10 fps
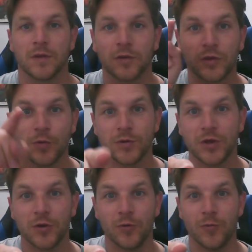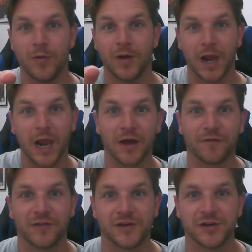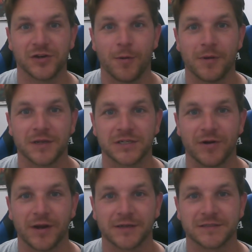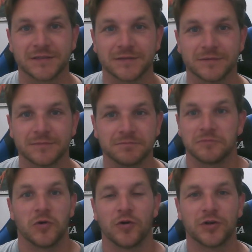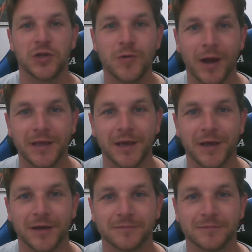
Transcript: Do you love the Indominus Rex? Or do you hate it?